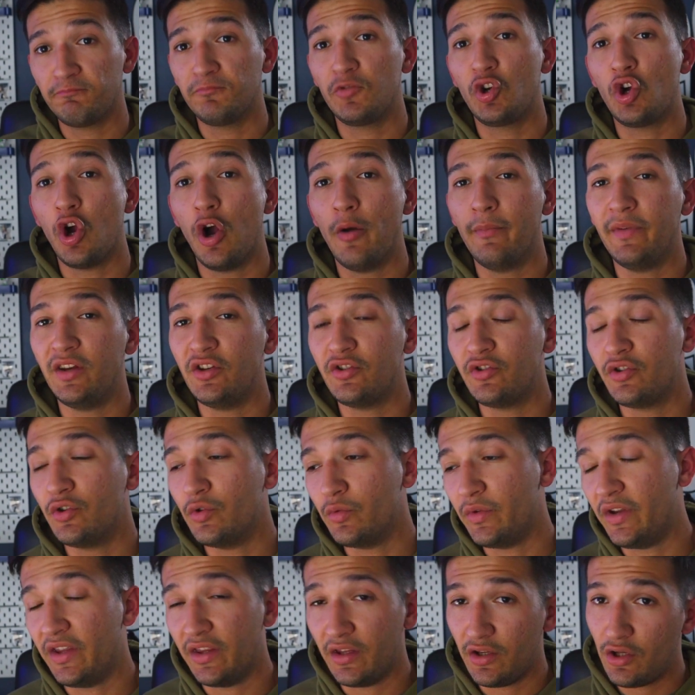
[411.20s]
coming
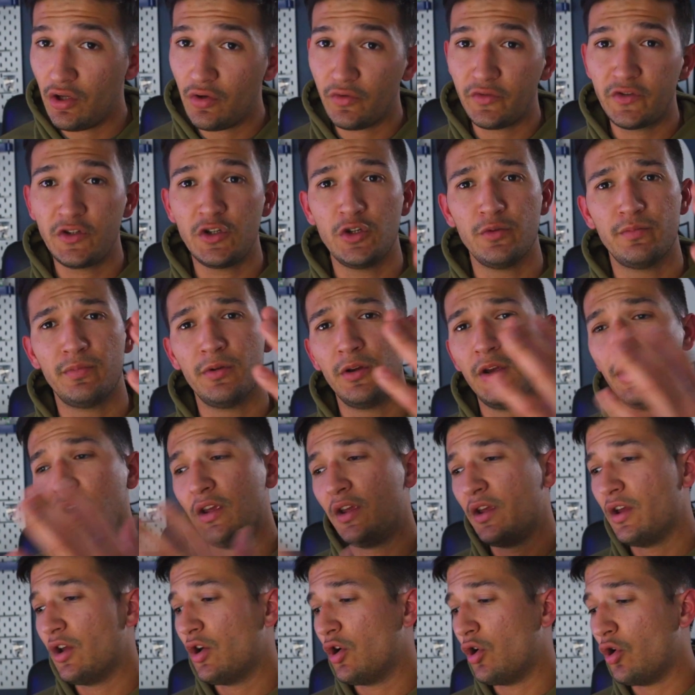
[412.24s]
to either YouTube
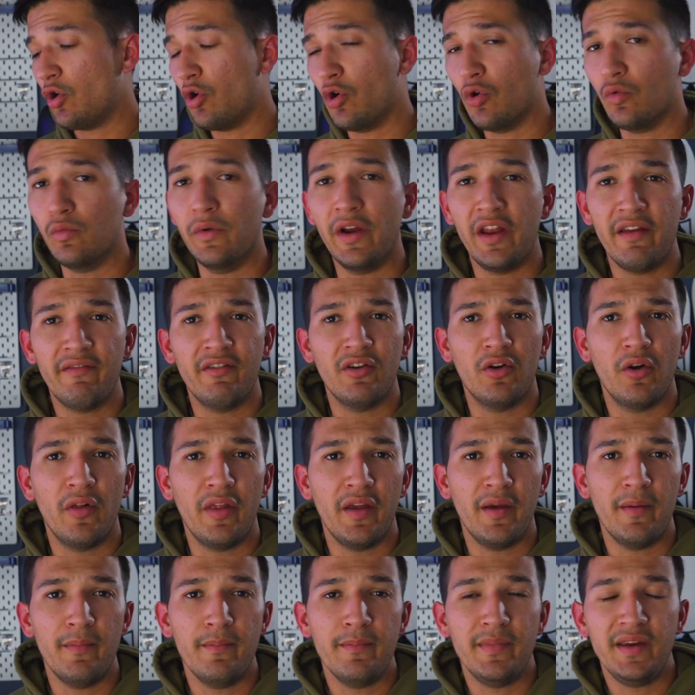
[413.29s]
or whatever
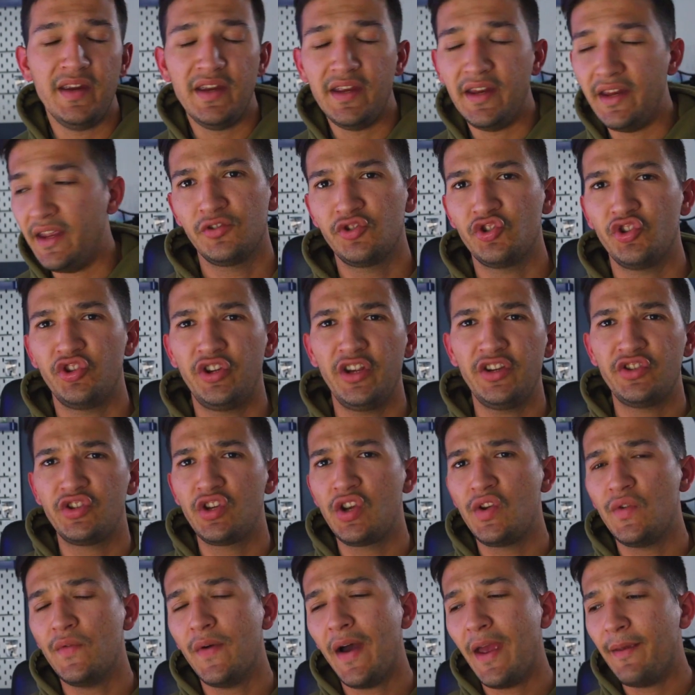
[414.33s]
other media. So these
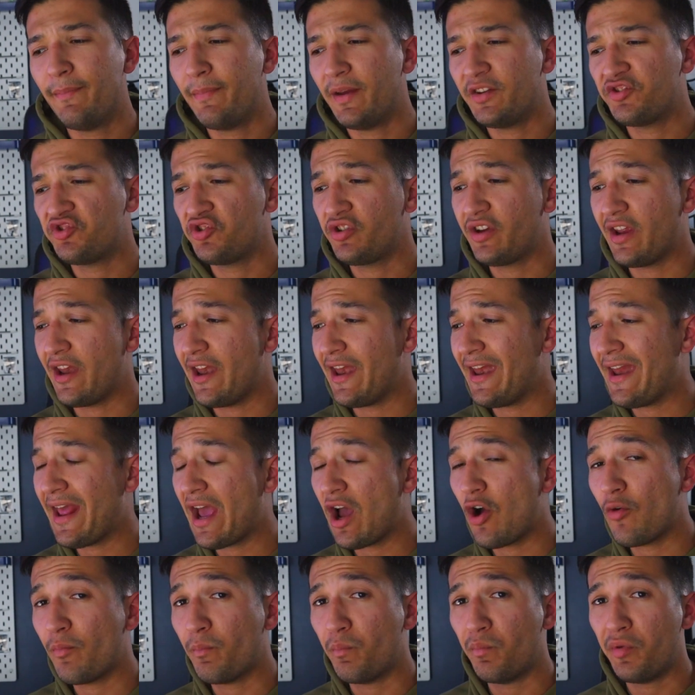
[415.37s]
two iPads, you can
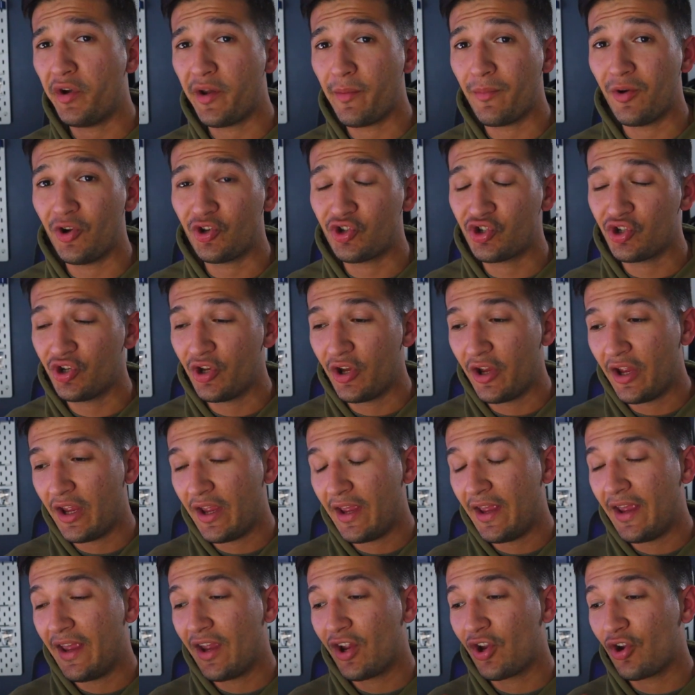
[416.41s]
now pretty much
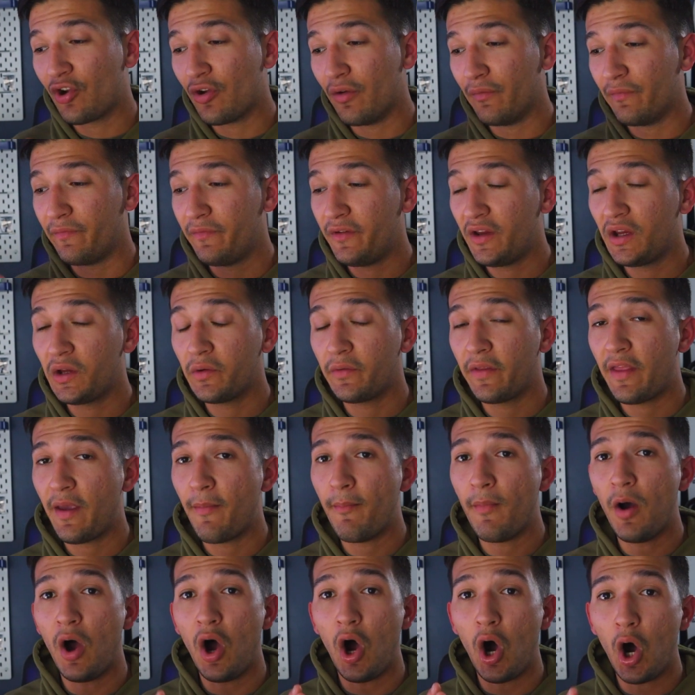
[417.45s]
configure
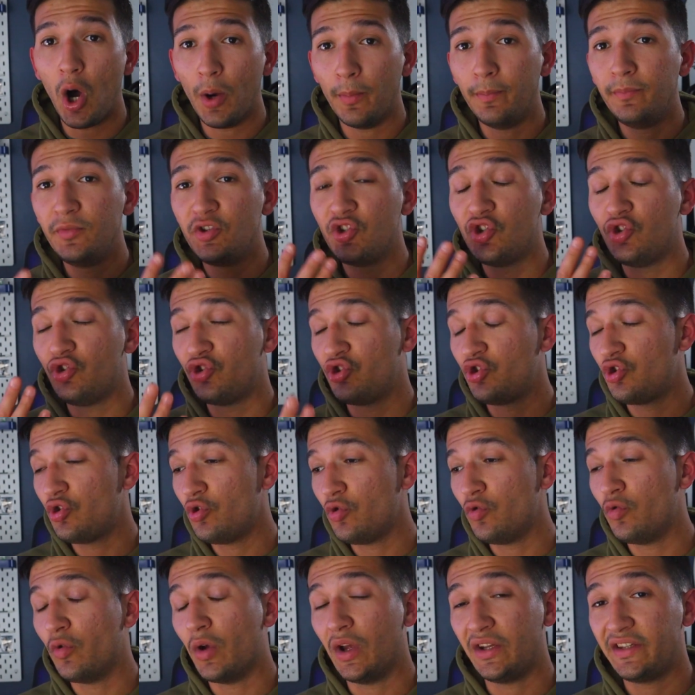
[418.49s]
them up to
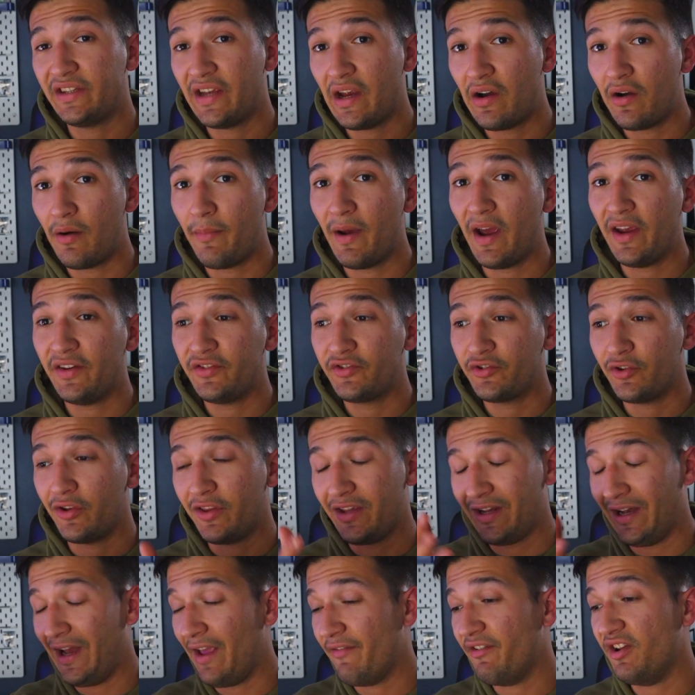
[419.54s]
2 terabytes, so
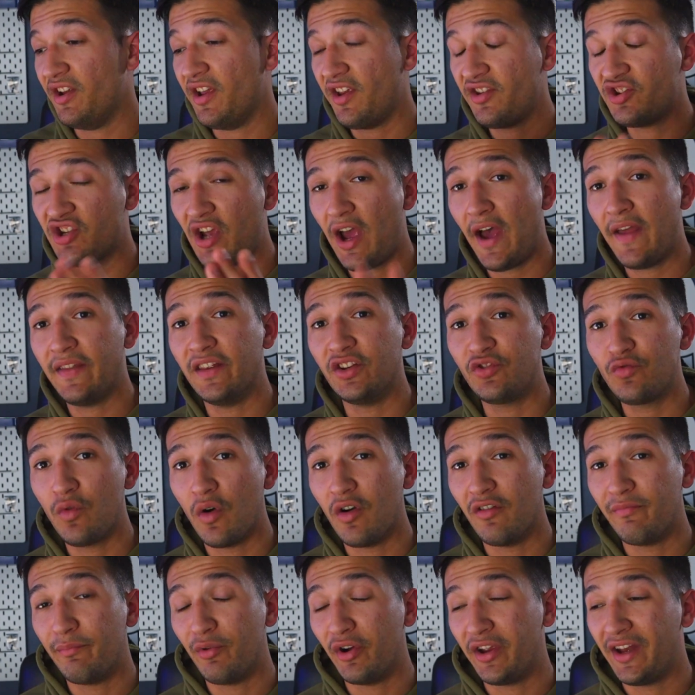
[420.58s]
the 11-inch and the
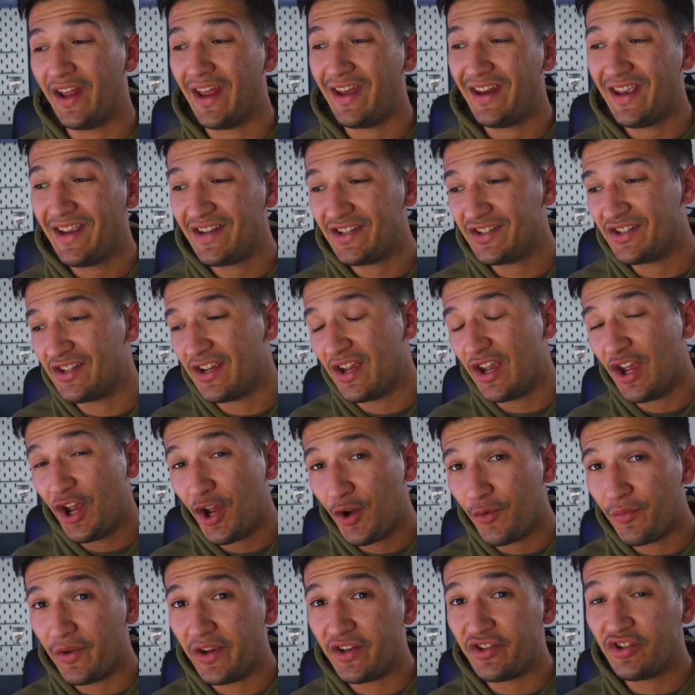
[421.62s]
12.9-inch,
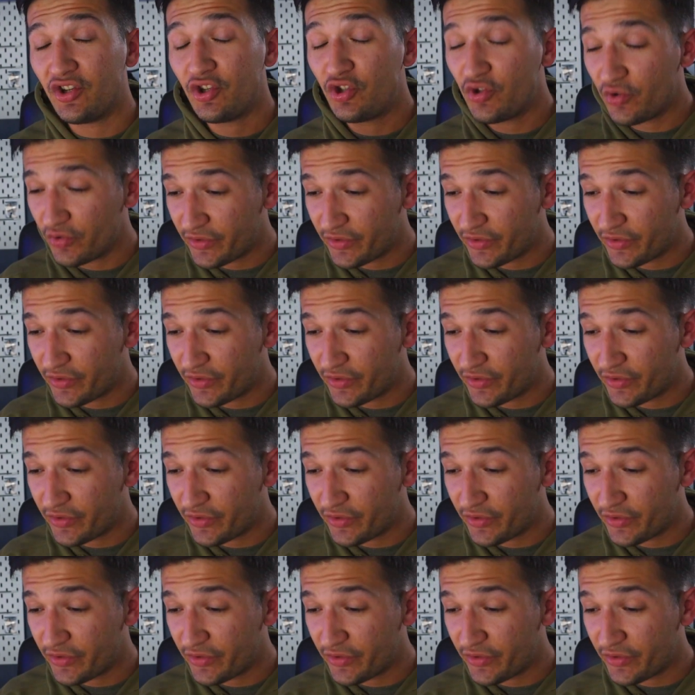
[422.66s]
which 2